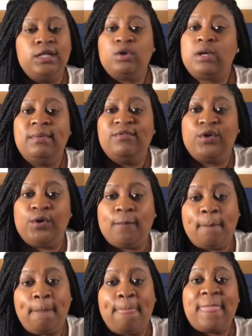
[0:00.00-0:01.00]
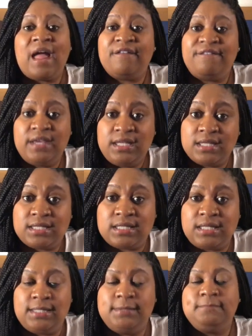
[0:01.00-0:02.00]
Don't get me wrong, I fit in the
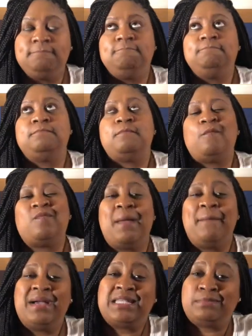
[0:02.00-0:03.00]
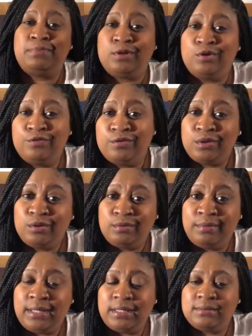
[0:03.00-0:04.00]
seat. I might spill over a little
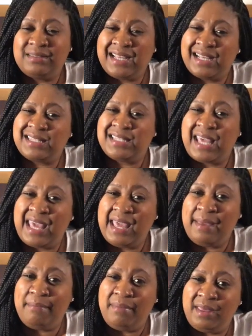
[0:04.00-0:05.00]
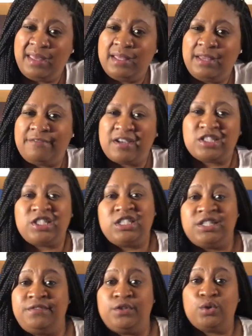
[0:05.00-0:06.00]
bit, like a tad bit if I
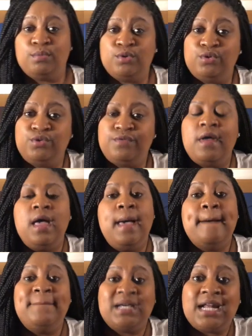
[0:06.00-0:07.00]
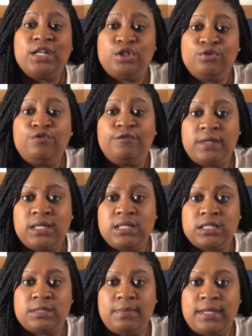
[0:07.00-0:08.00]
shift or move, but I do fit in
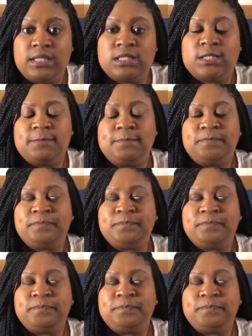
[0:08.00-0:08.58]
the space.